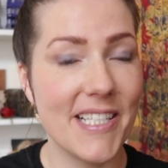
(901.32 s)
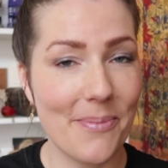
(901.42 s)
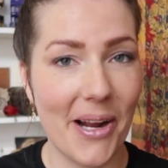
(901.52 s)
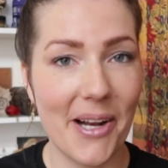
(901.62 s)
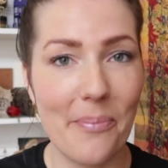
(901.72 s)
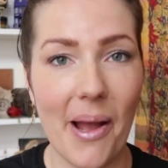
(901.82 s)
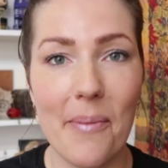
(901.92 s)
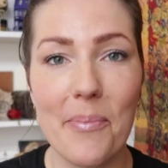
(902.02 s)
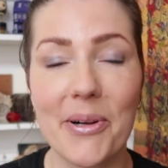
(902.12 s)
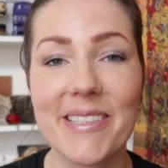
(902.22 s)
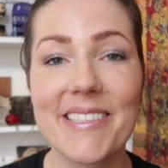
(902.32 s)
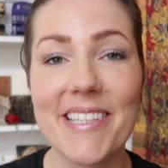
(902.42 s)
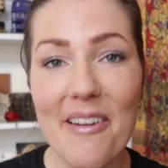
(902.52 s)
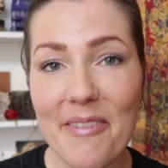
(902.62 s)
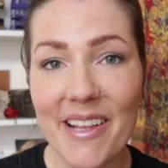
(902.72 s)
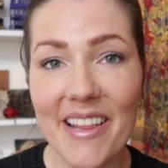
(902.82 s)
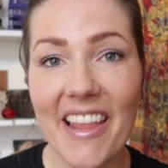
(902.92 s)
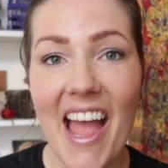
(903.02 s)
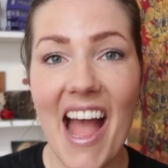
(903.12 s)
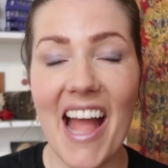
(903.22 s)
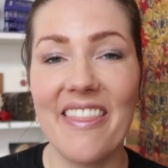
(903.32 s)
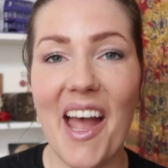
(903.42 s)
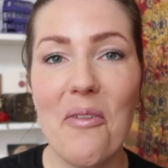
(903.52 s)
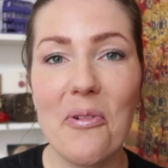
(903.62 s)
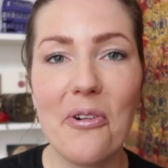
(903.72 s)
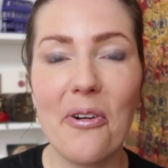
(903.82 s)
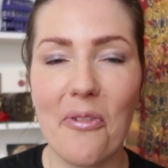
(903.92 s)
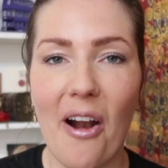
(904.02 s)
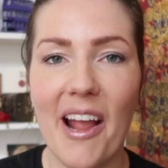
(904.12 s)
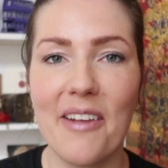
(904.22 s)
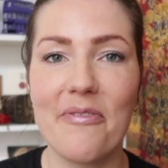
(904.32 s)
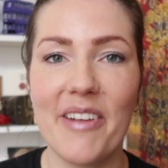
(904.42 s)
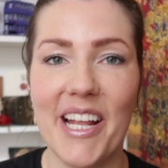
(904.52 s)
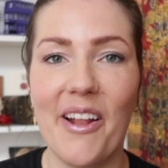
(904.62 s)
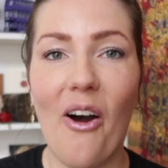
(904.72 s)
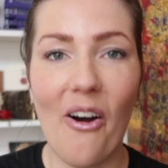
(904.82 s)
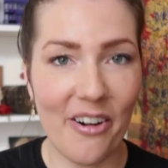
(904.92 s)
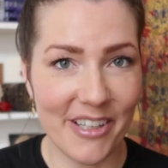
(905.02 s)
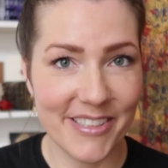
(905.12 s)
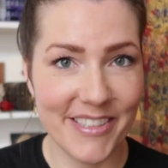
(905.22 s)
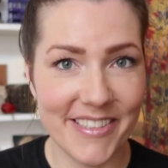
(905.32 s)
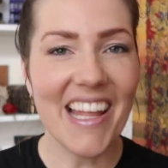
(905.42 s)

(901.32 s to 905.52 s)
inspired by book 7, and that will arrive in August.